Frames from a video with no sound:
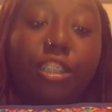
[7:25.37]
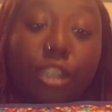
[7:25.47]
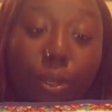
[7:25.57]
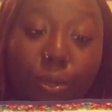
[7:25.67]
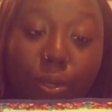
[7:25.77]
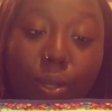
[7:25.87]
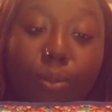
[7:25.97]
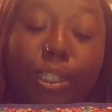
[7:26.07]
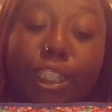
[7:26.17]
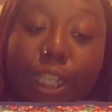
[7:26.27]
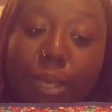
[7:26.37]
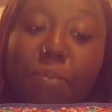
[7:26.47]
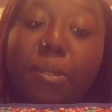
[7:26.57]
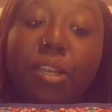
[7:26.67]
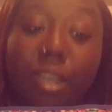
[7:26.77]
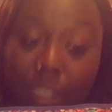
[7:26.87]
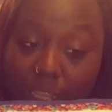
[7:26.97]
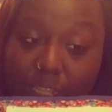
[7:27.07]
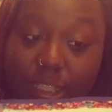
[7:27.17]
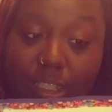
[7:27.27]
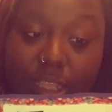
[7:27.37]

Choco Chip Cookies.